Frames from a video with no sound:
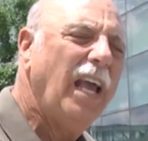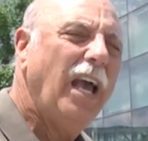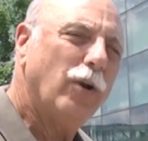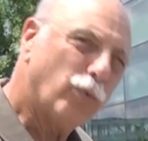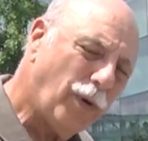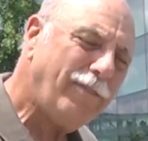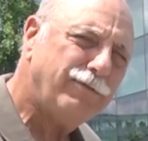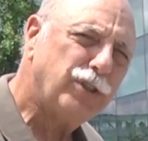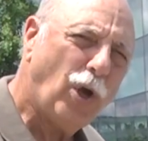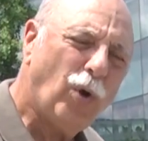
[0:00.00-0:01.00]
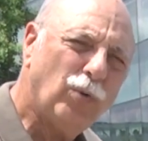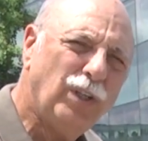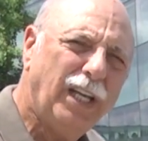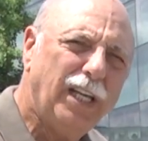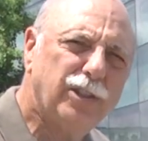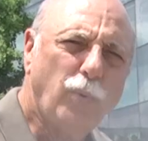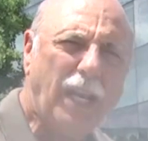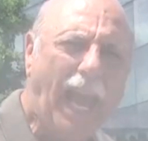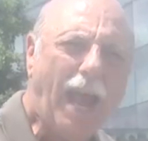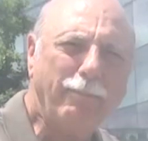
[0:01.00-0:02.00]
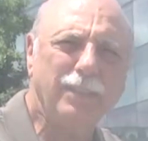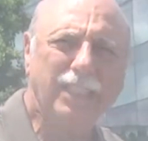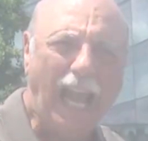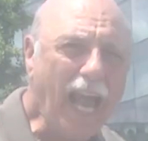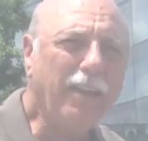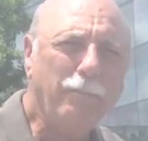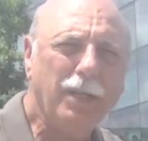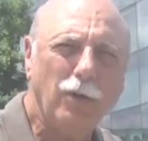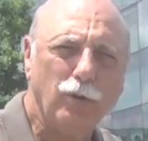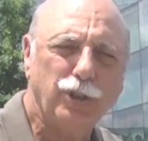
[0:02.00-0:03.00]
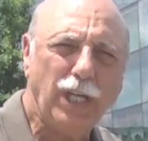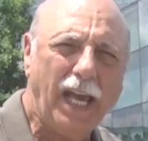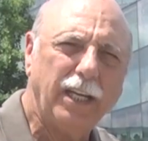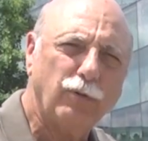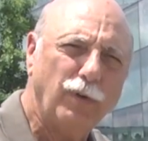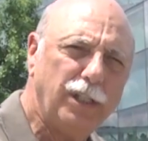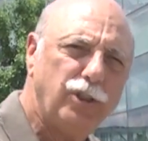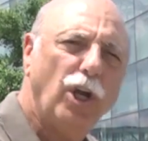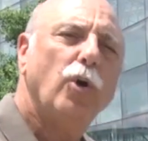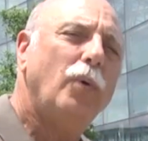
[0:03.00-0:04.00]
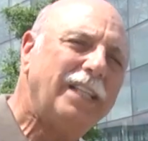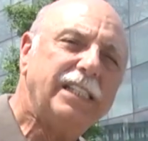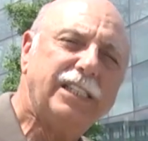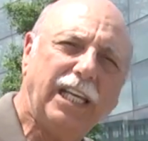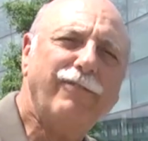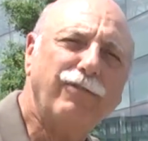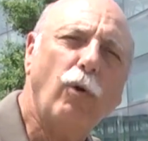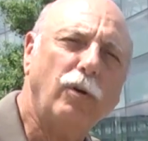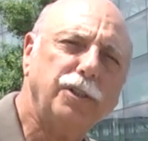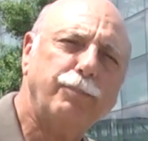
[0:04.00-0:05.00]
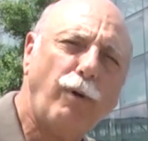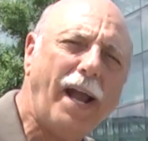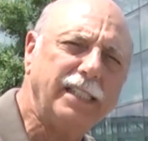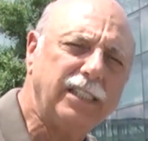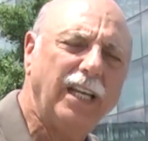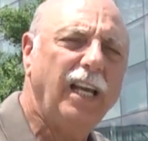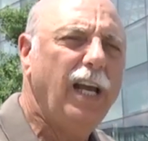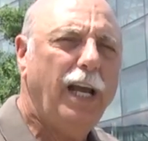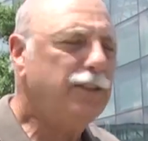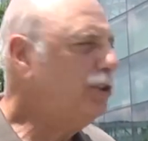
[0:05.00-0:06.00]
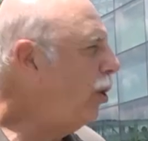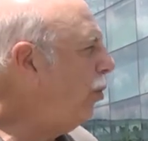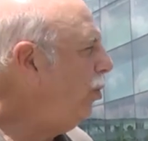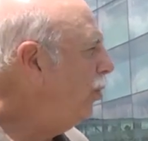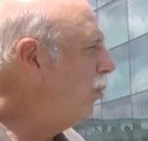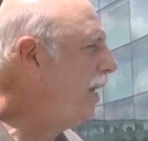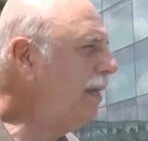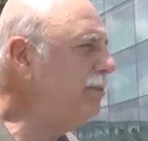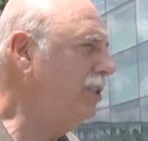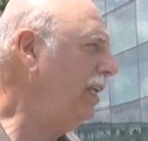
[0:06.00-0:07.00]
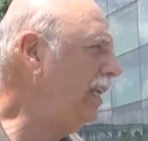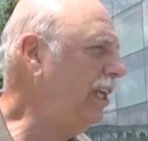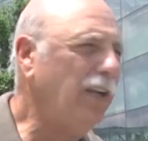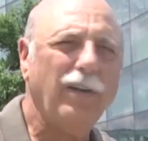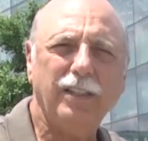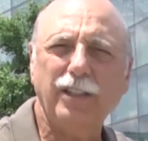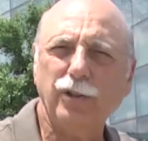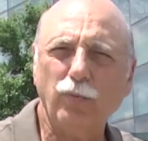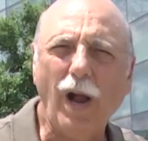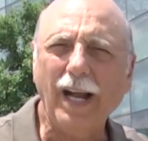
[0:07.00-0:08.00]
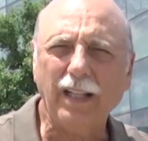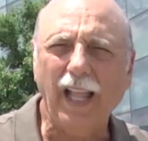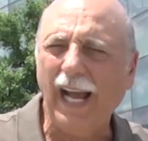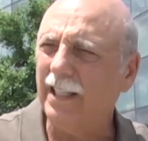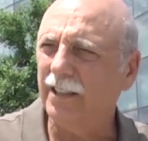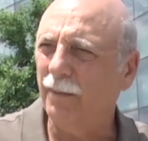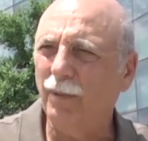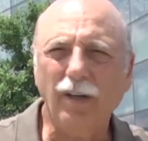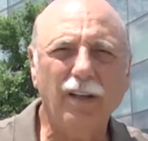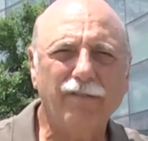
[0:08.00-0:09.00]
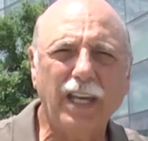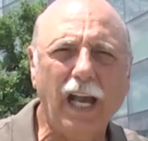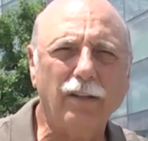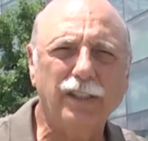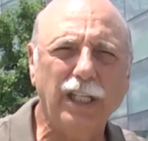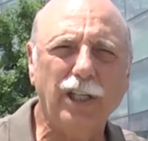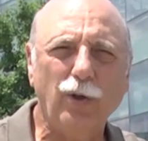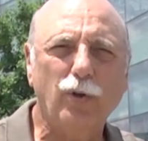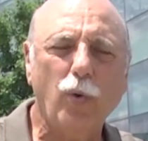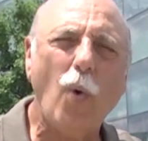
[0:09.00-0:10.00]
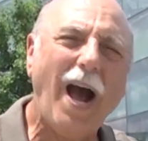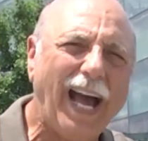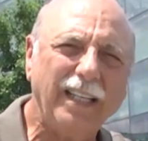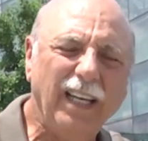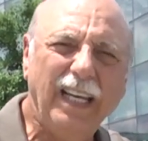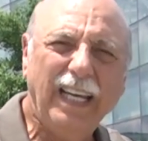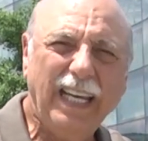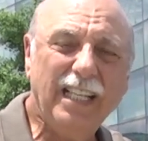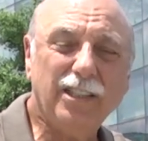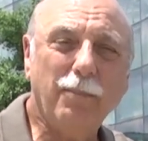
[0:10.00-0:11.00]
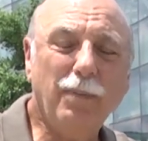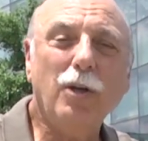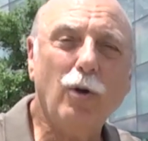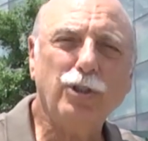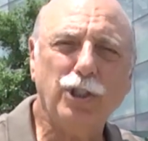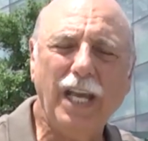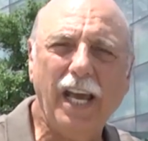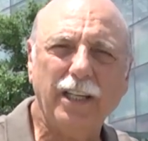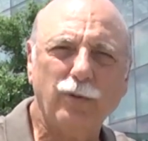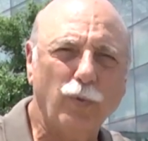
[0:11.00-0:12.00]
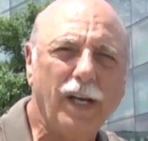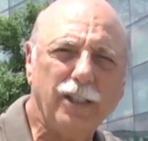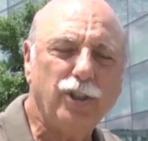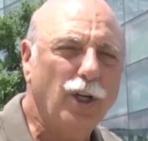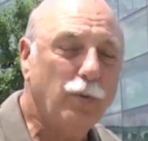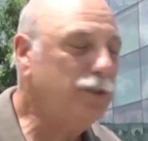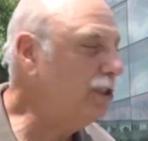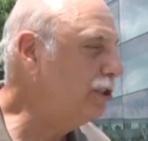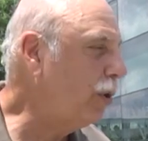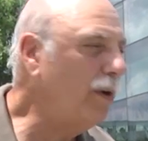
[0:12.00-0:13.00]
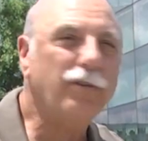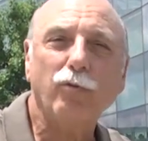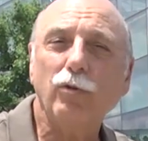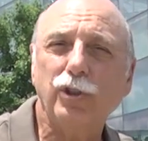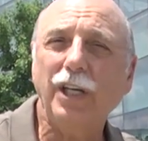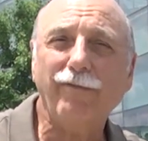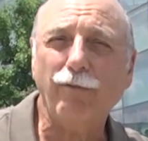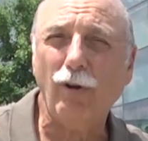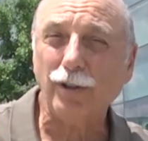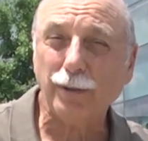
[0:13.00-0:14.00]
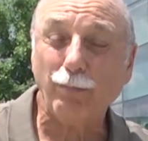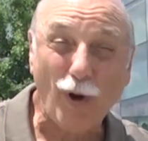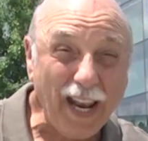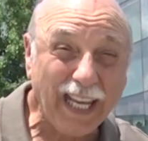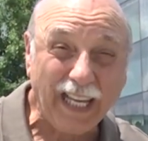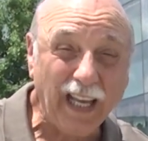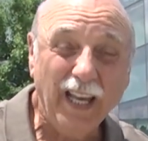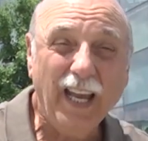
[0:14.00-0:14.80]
And a rift zone is what happens at a mid-oceanic ridge when the seafloor spreads. And so what I'm seeing here at this rock clock in the middle of the LTU quad is a mid-oceanic ridge which is going through seafloor spreading.